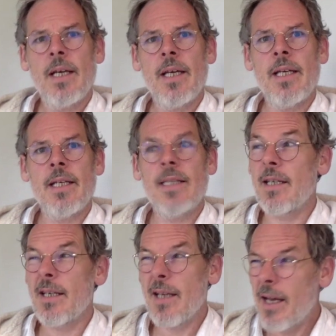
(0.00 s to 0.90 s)
in its
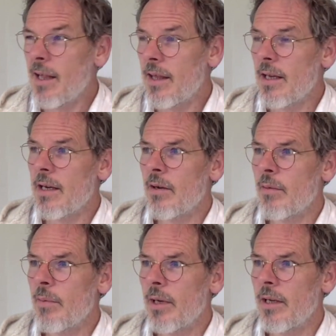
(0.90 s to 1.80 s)
ninth year, I
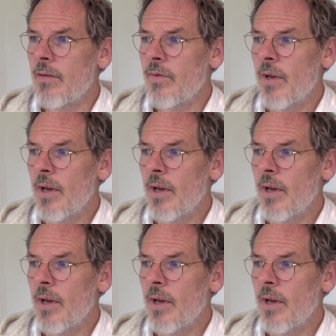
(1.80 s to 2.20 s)
believe,